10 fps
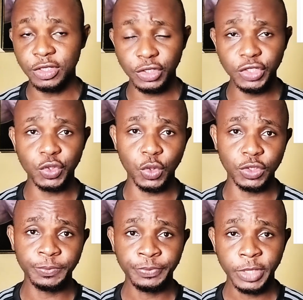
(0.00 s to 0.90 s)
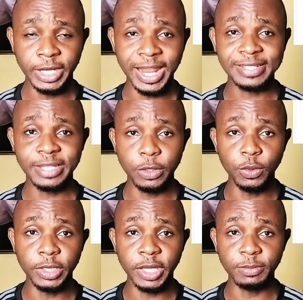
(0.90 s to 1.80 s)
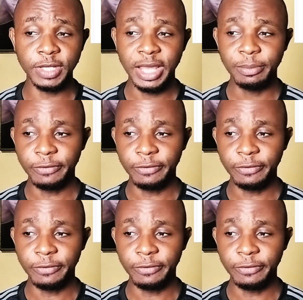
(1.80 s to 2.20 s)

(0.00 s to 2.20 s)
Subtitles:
three draws in the last 10 home games,